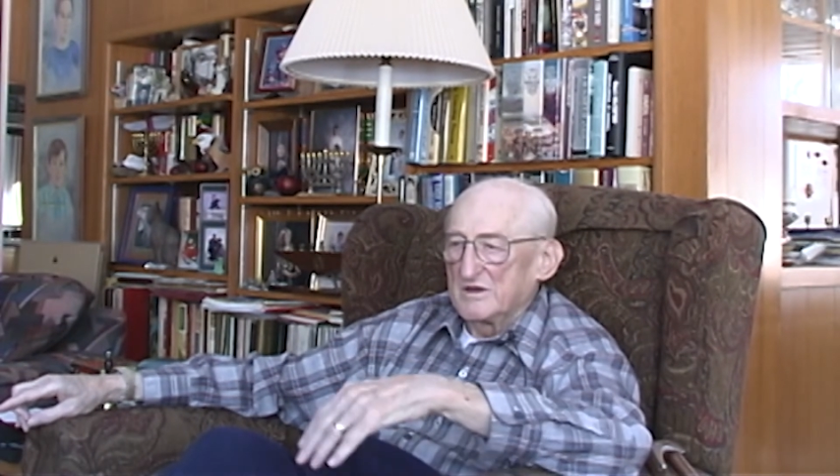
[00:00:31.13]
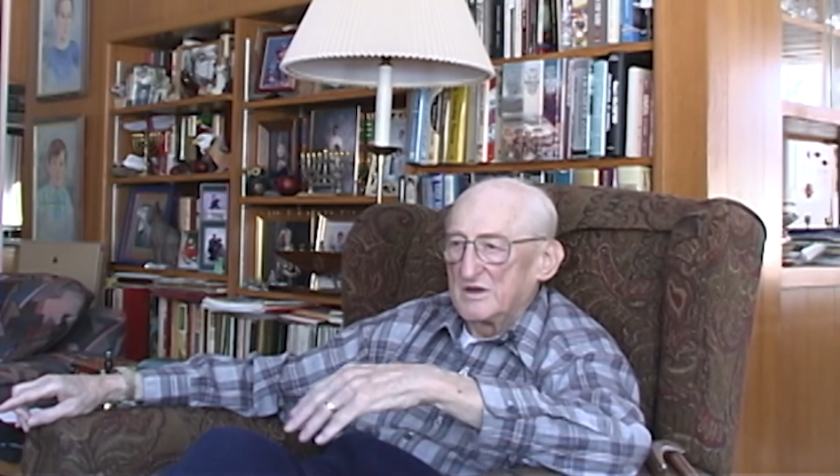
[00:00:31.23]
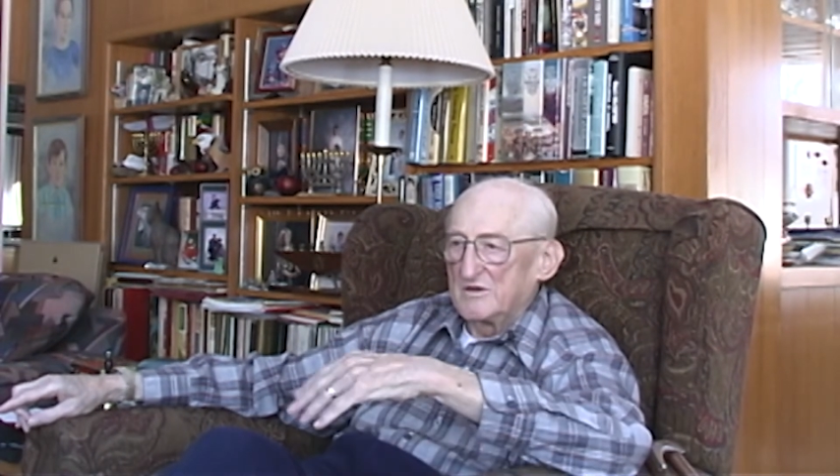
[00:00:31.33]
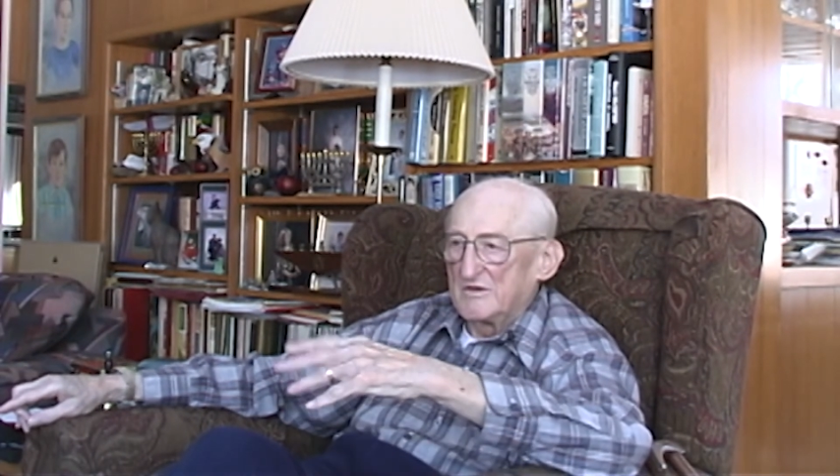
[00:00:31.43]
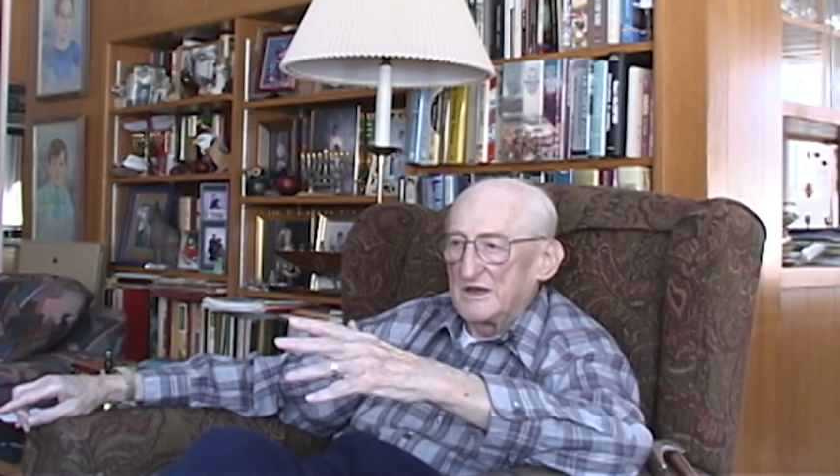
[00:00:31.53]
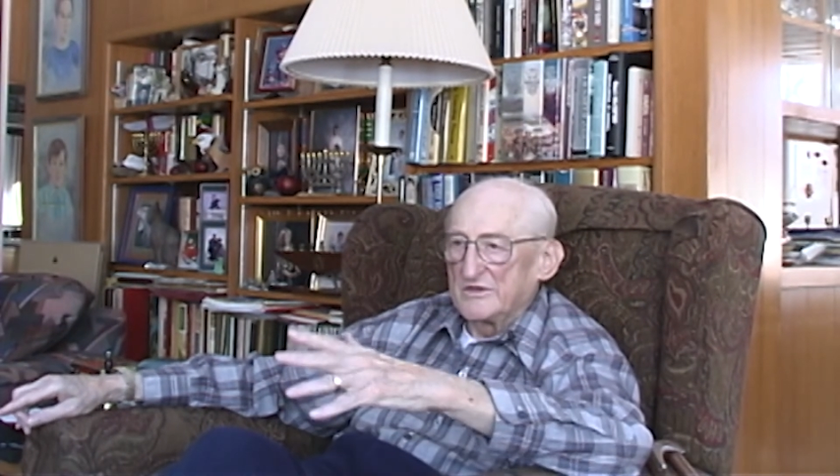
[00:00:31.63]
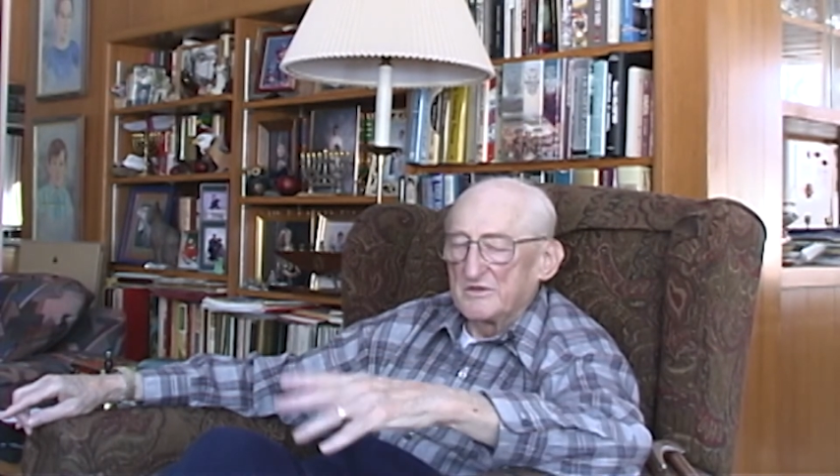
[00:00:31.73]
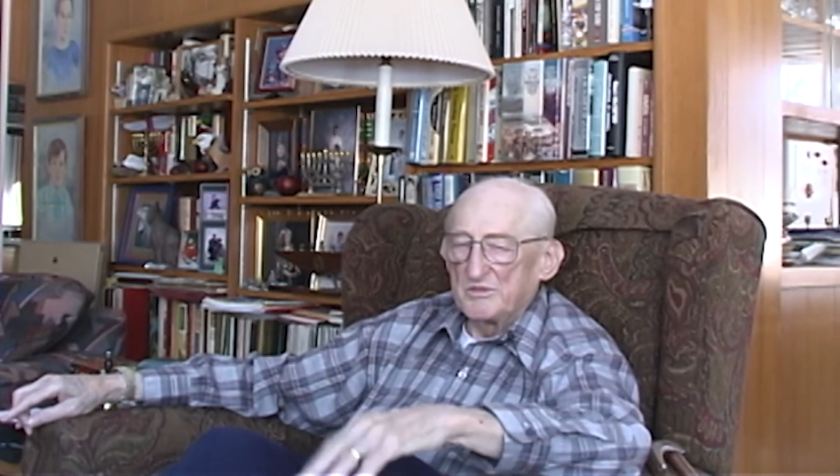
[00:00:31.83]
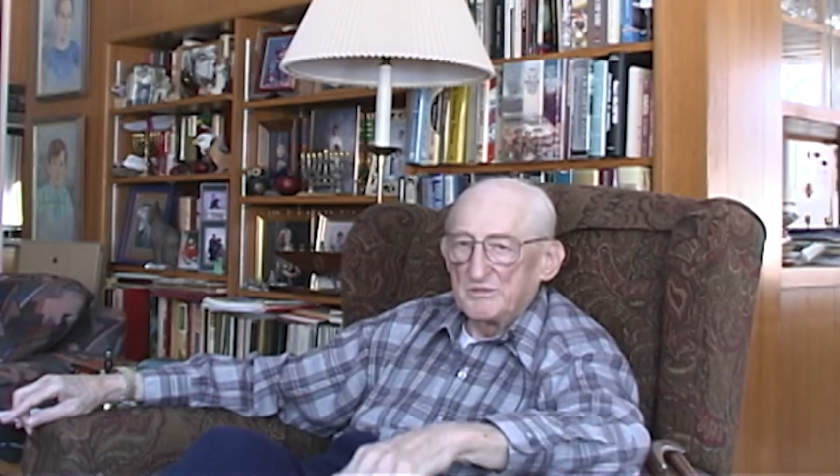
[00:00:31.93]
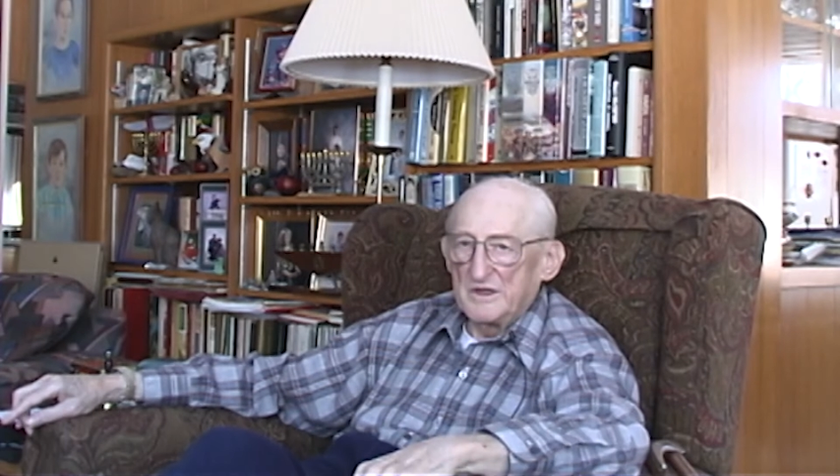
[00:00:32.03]
around
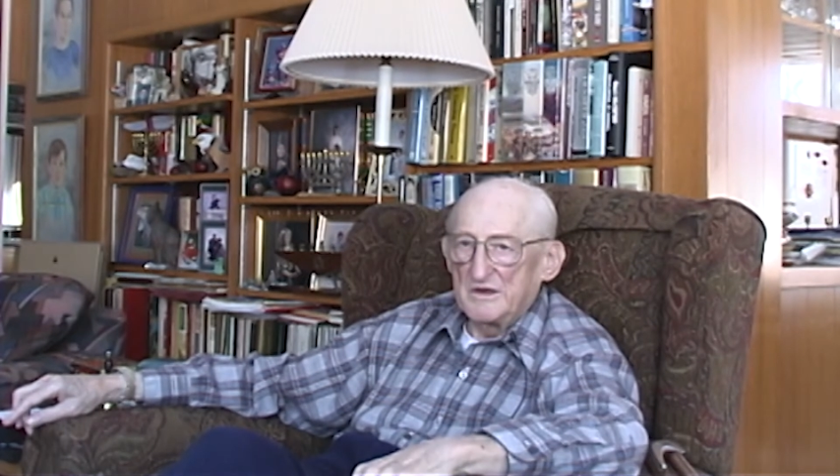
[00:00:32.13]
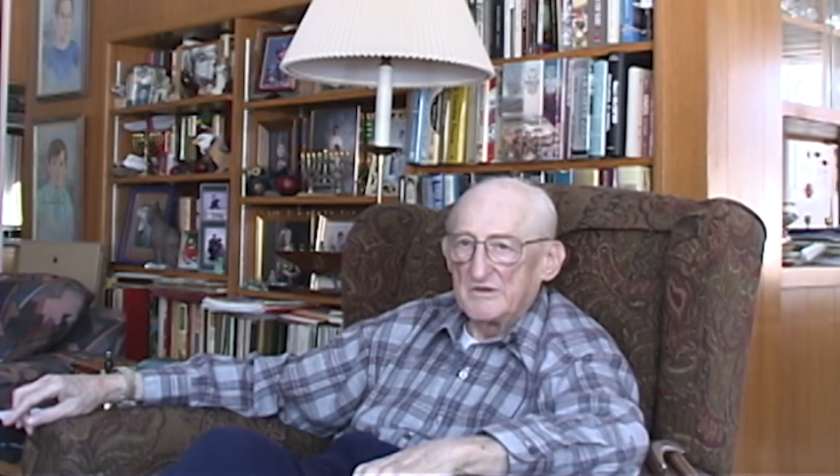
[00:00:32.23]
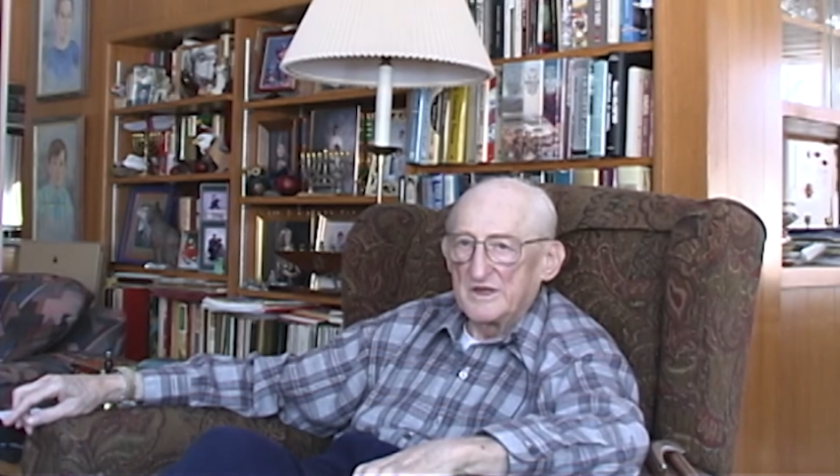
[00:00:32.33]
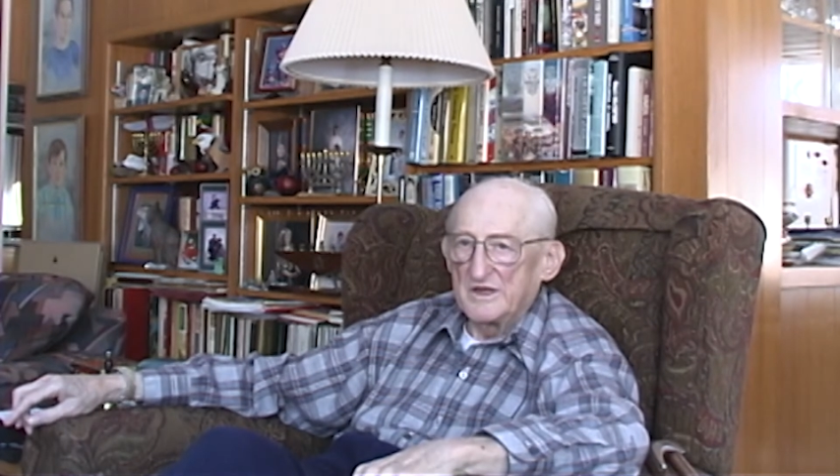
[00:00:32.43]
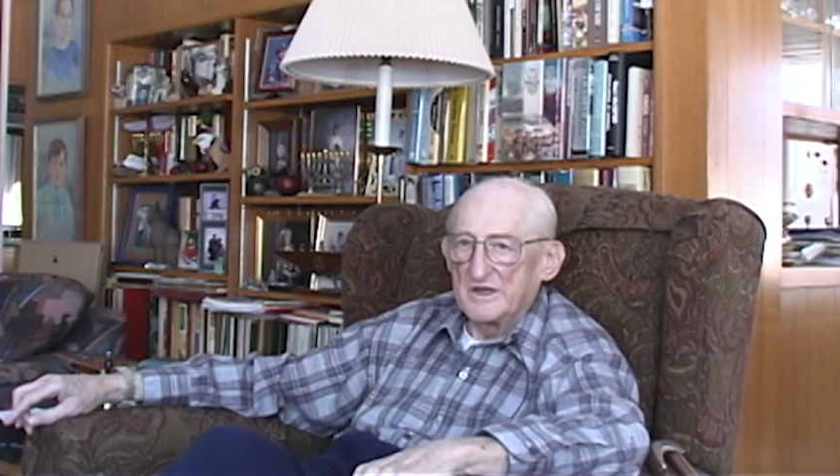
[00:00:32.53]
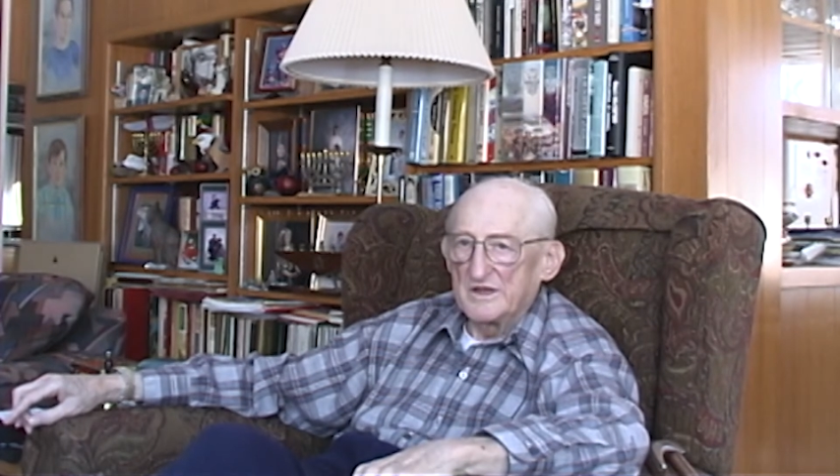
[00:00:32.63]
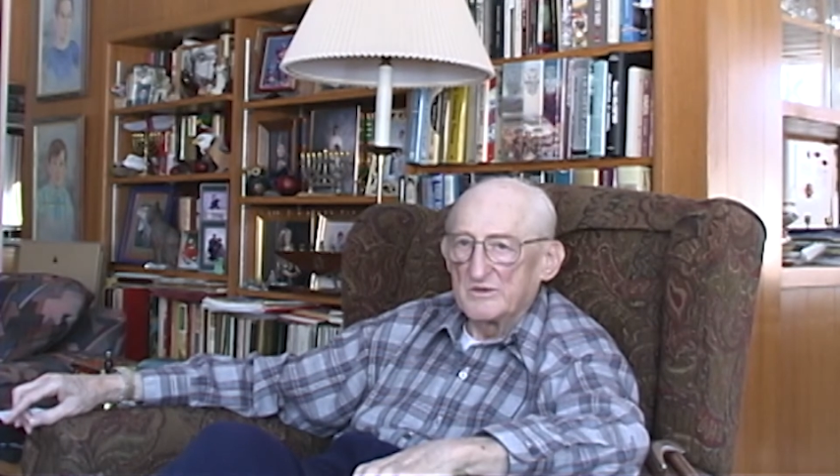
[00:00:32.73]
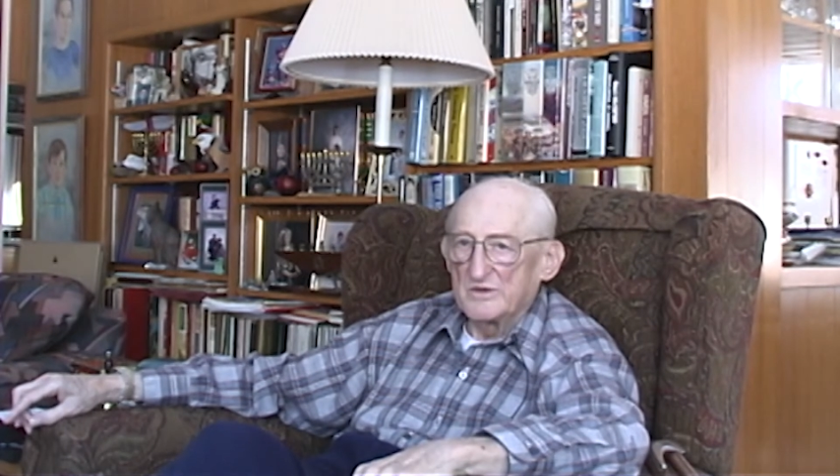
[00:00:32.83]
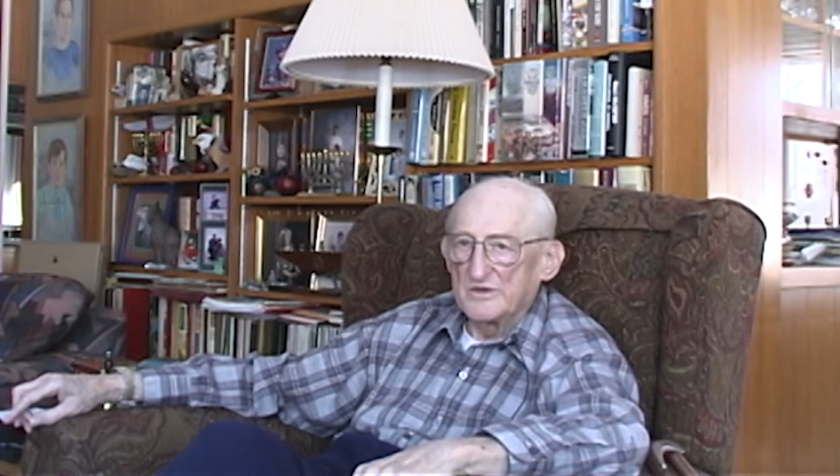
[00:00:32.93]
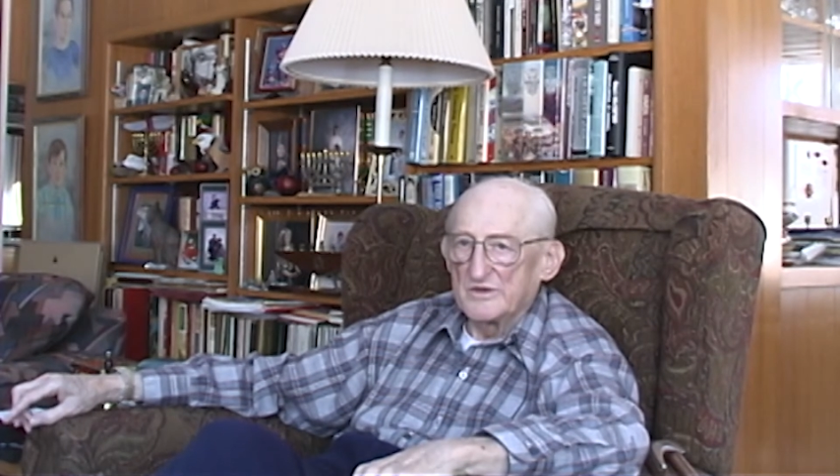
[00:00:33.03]
the area here that
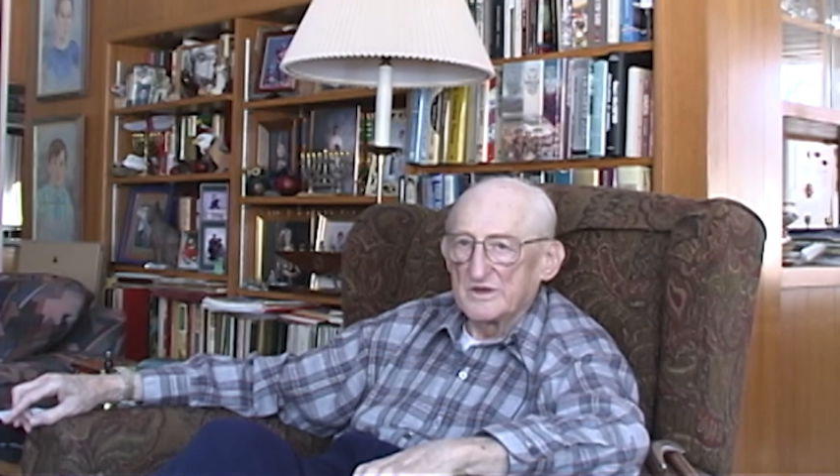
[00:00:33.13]
was